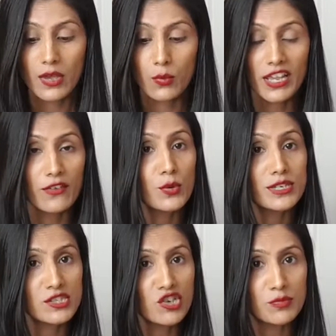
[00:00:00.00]
It will give you a
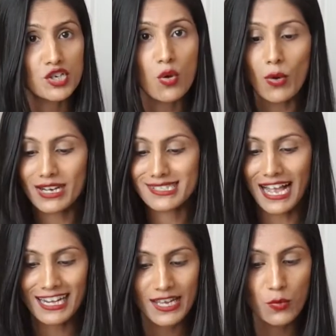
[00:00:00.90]
description of what
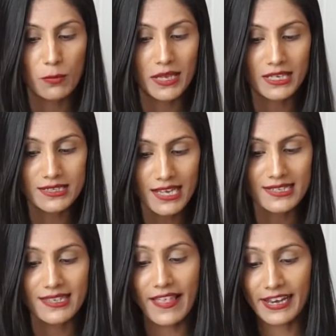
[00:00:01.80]
exactly would be contained
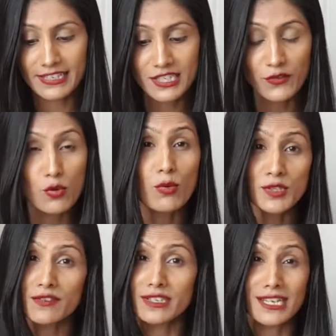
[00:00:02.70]
in that interview.
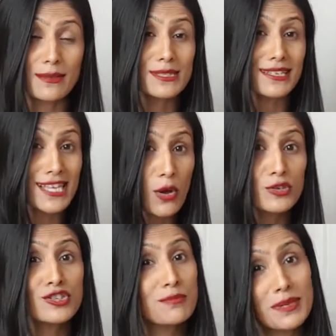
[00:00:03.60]
Most of the times that's how it
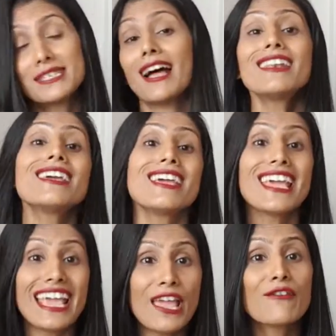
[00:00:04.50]
should be done,
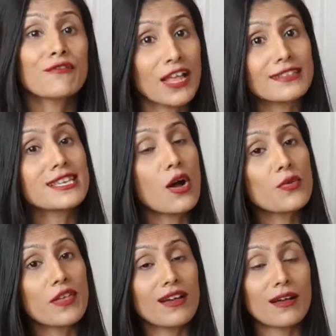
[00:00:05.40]
if that's how
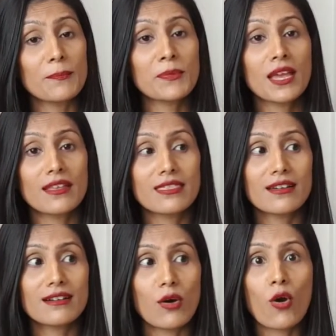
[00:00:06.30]

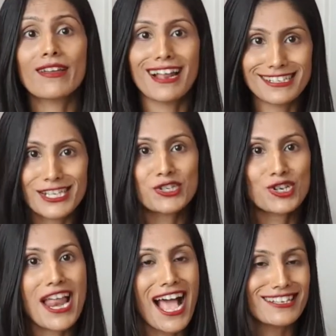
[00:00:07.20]
the
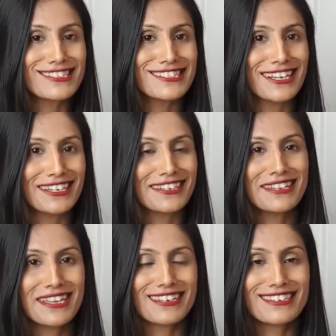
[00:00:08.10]
organization has
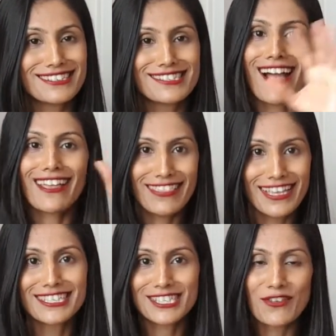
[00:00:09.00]
designed the
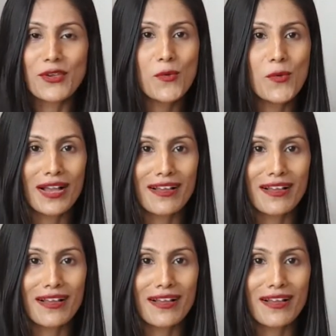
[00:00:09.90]
interview